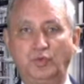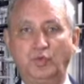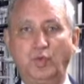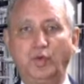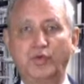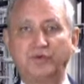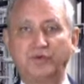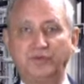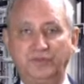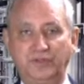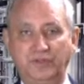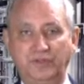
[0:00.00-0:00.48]

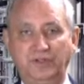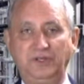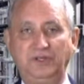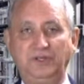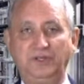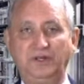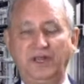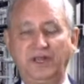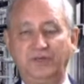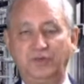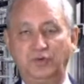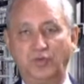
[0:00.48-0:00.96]

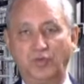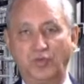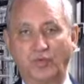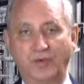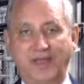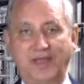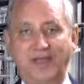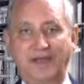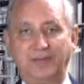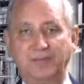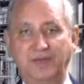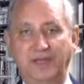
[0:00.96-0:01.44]
quarantine and
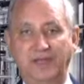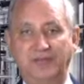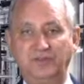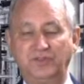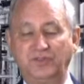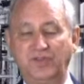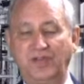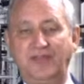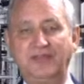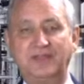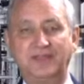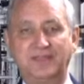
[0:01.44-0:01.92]
grab and
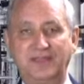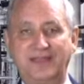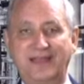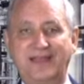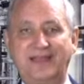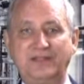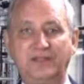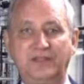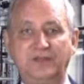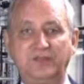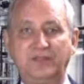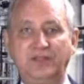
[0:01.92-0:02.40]
take
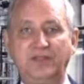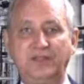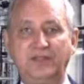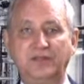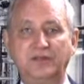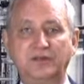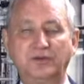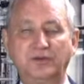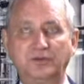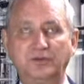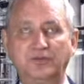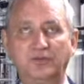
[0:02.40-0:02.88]

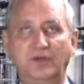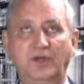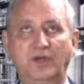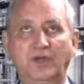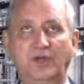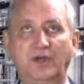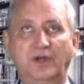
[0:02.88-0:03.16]
those